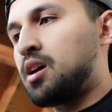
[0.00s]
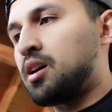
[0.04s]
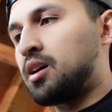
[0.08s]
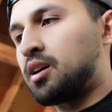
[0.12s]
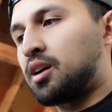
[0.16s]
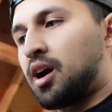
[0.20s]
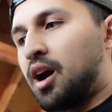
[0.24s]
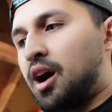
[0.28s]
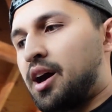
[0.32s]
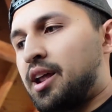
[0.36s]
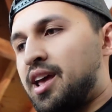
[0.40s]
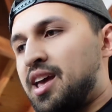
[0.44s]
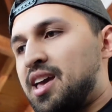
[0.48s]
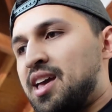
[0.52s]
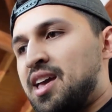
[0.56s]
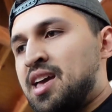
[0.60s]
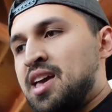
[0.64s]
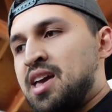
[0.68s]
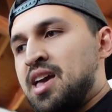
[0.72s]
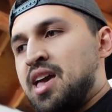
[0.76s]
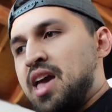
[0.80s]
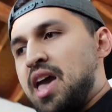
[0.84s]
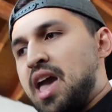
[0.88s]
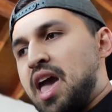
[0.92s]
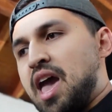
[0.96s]
cut
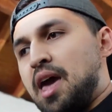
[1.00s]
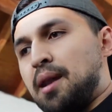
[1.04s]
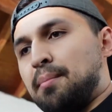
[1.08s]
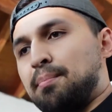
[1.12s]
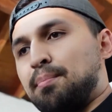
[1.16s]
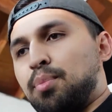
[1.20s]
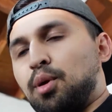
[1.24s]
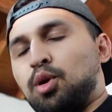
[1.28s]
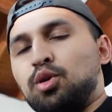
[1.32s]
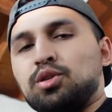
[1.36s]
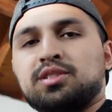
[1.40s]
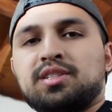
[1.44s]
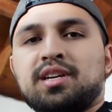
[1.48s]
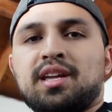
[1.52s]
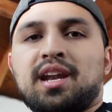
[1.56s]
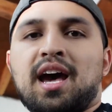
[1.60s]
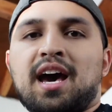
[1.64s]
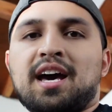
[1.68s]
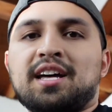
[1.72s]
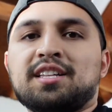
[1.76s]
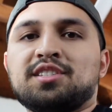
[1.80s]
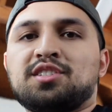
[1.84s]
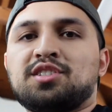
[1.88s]
it, and bolt it on.